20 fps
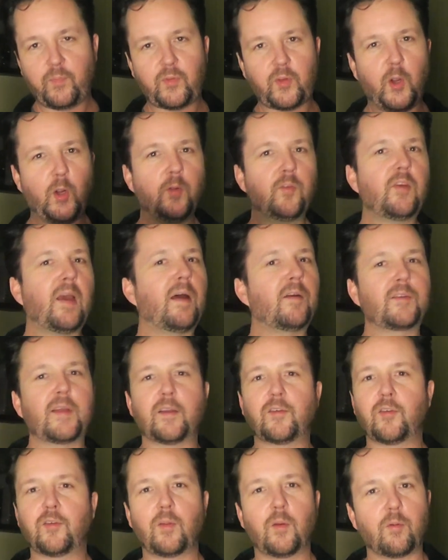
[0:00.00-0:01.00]
Turns out
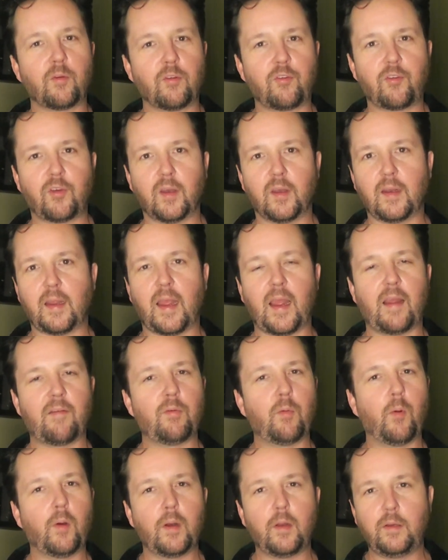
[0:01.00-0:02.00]
that's a load of shit.
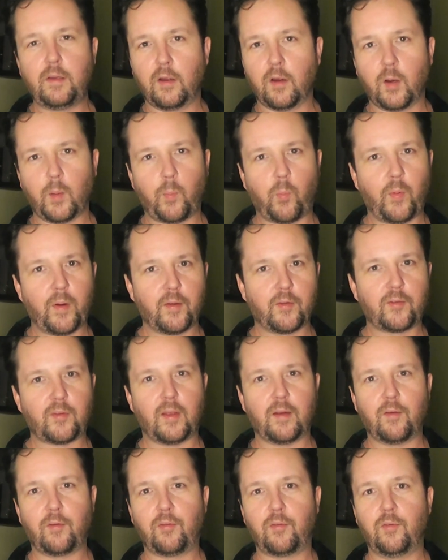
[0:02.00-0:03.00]
Everyone in Europe wears
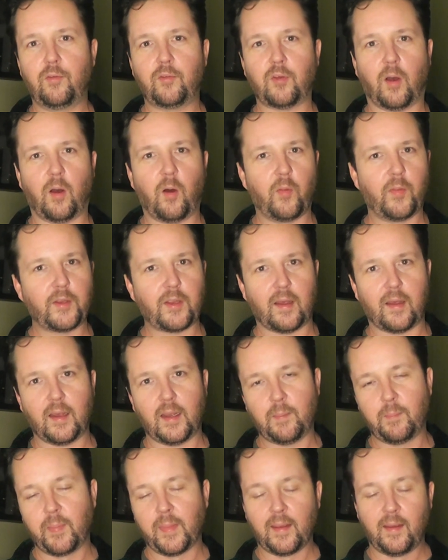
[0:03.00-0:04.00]
tennis shoes all the
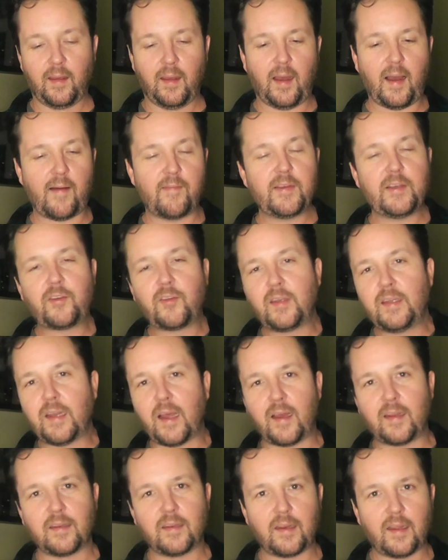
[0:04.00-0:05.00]
time. Obviously
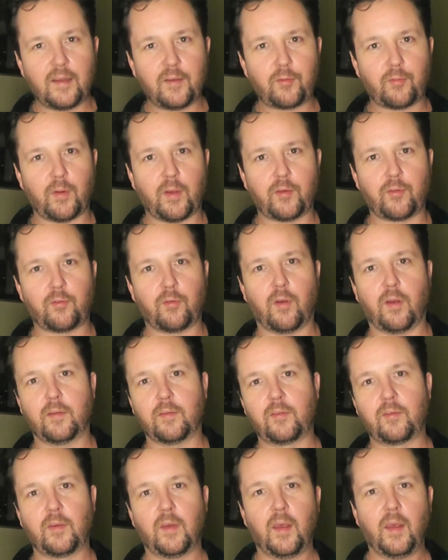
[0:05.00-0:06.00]
not in the nice
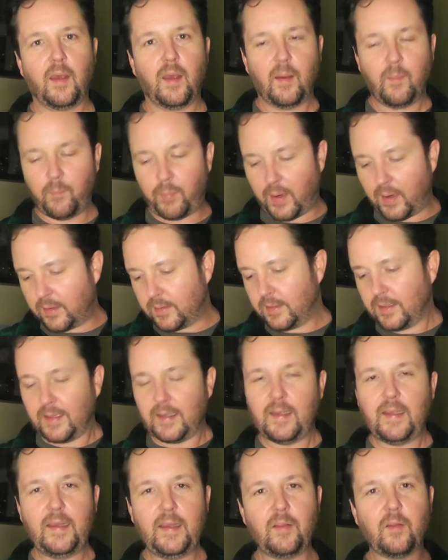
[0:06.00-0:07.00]
restaurants. But
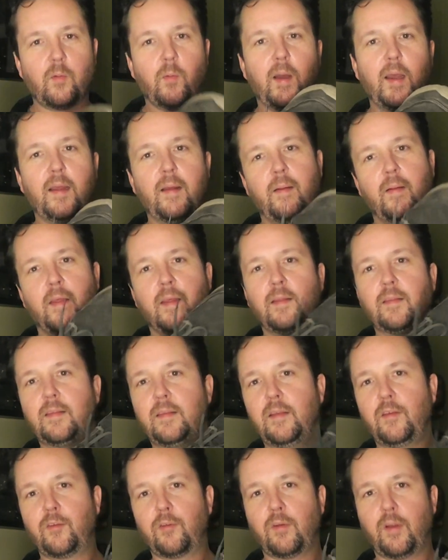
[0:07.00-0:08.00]
either way,
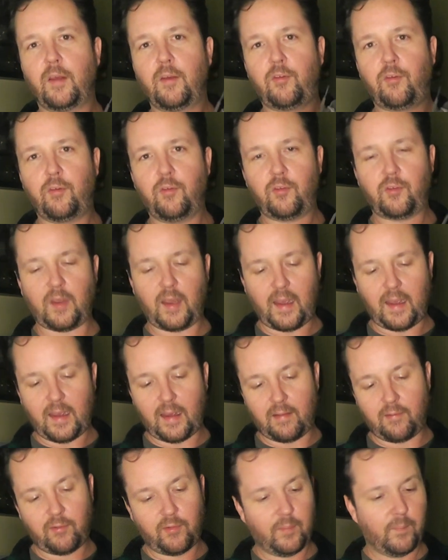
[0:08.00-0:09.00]
these are nice shoes to
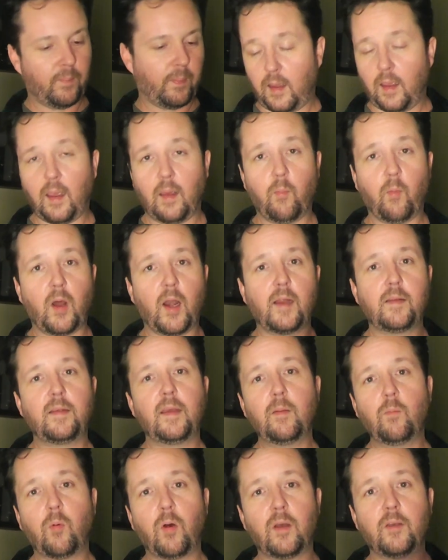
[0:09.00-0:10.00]
have. And what I
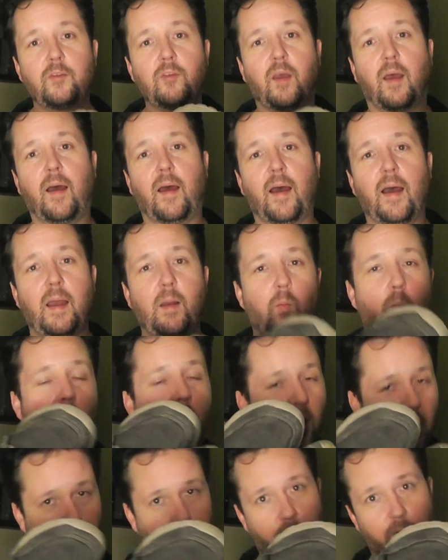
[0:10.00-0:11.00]
did was I
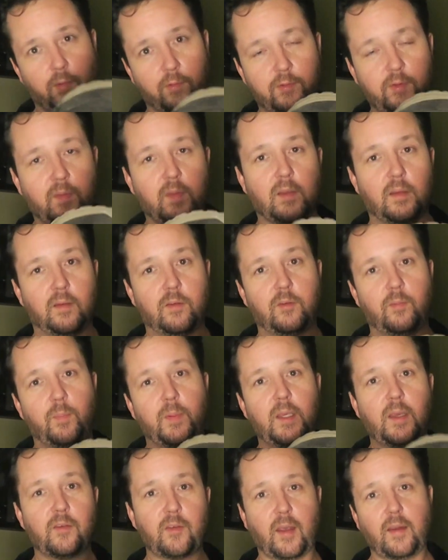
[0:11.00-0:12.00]
waterproofed these
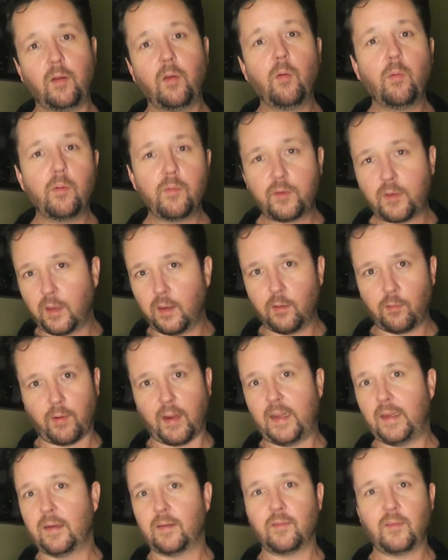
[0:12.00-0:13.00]
because I knew it was going to
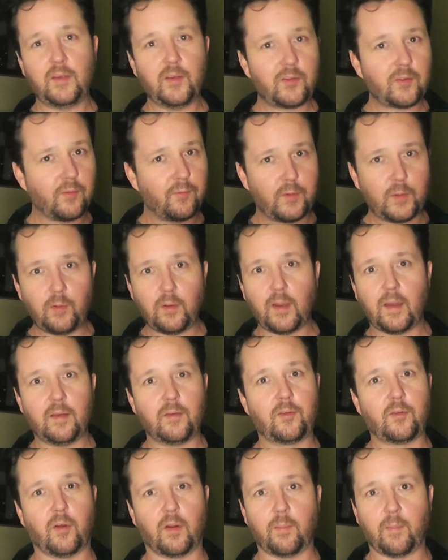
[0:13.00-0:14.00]
rain at least a few
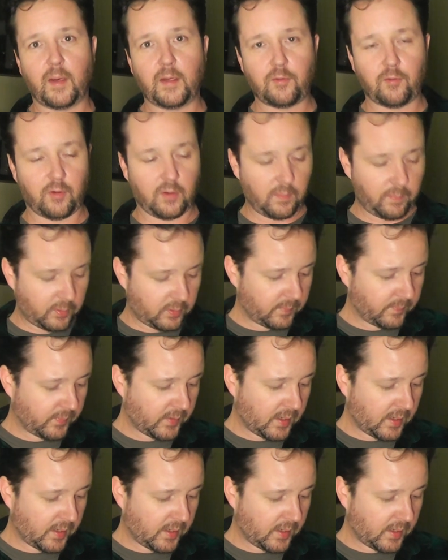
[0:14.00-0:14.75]
days during my trip.